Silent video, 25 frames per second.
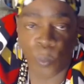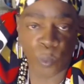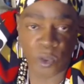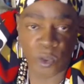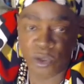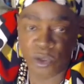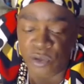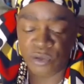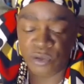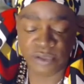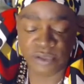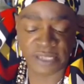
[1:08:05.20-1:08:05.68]

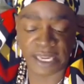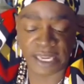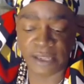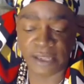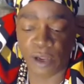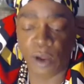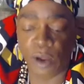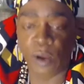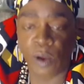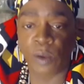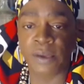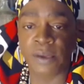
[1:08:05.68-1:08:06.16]
You say
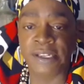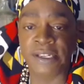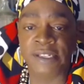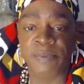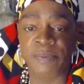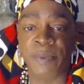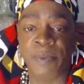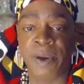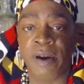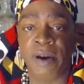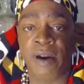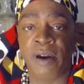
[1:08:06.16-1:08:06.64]
the Holy
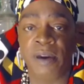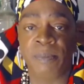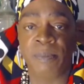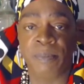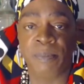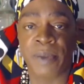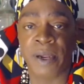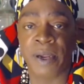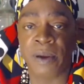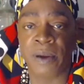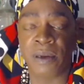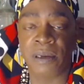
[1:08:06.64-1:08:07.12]
Spirit,
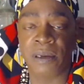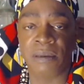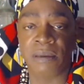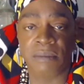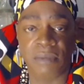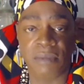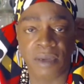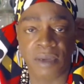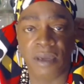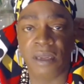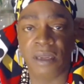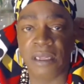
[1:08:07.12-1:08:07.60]
but
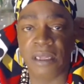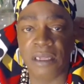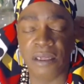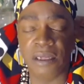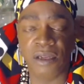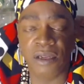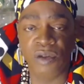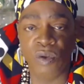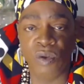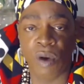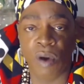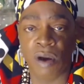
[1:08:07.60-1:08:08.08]

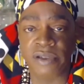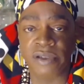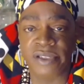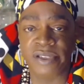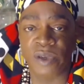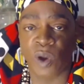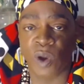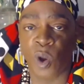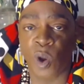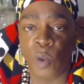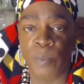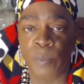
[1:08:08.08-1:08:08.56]
you
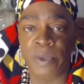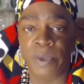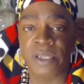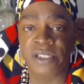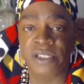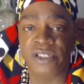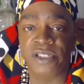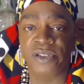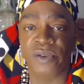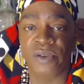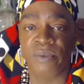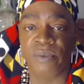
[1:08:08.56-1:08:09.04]
also open
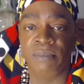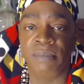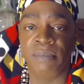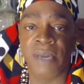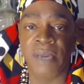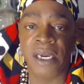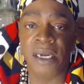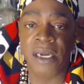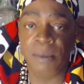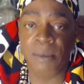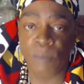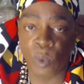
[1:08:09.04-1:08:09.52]
to
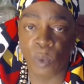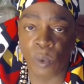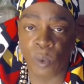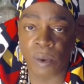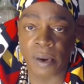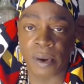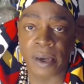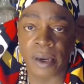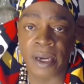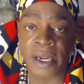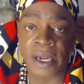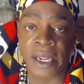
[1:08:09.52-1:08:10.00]
many
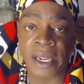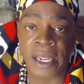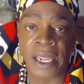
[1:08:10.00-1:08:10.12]
more.